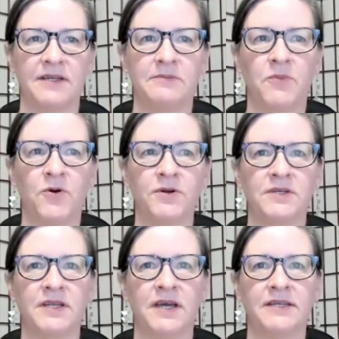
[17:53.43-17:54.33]

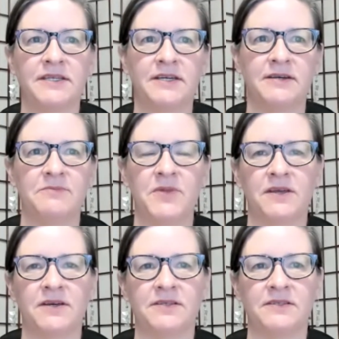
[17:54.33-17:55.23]
important idea,
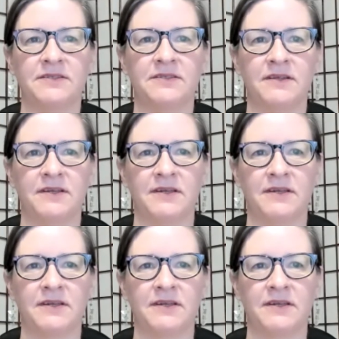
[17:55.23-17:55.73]
because